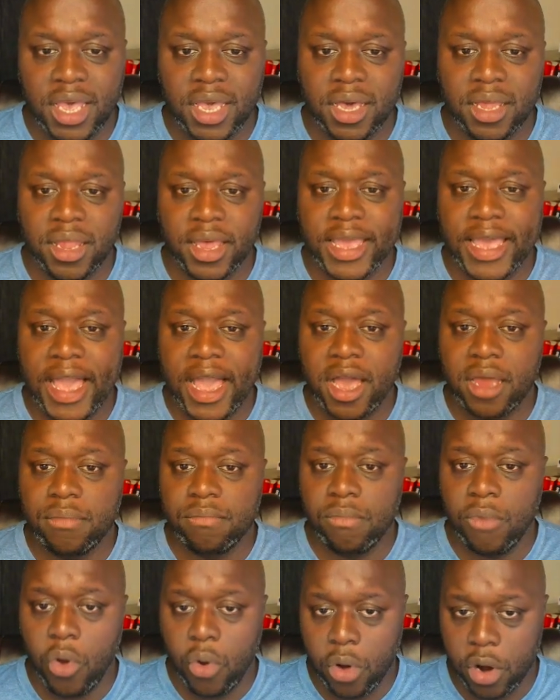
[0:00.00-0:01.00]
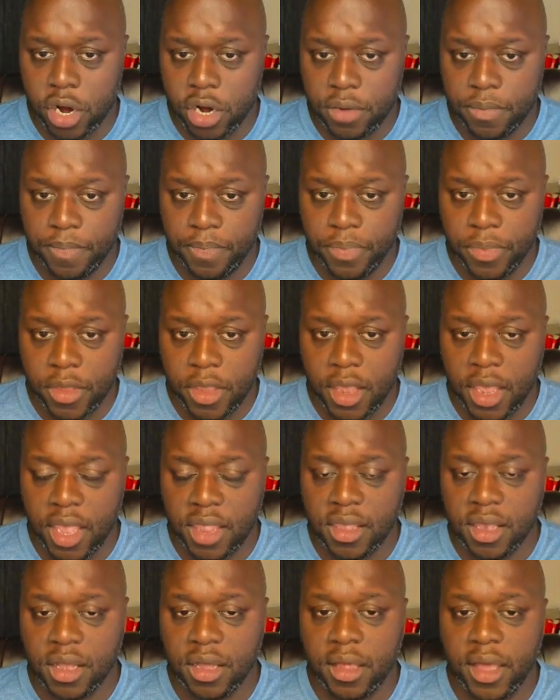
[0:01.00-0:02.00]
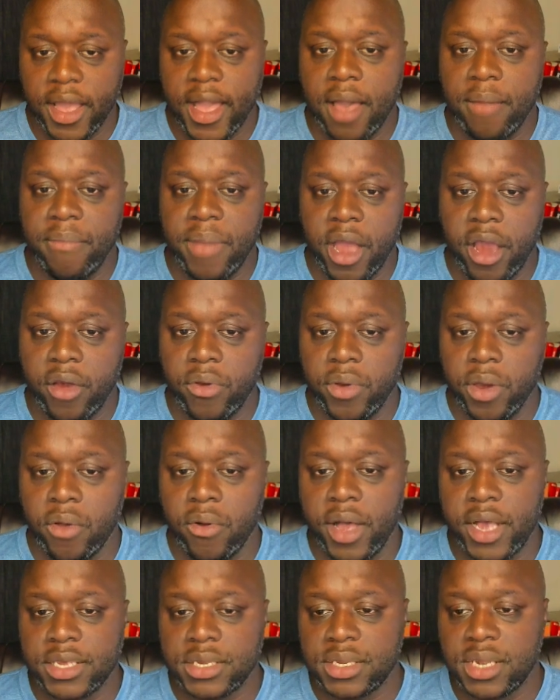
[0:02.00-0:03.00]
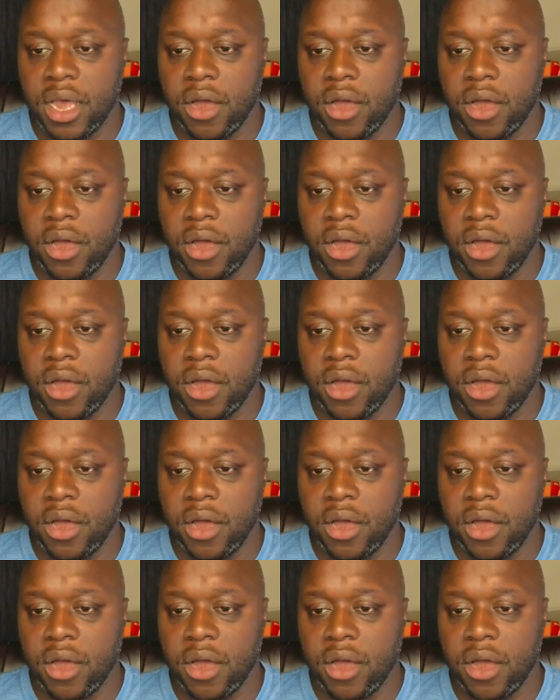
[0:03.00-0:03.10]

click on more, and then click on buyer request.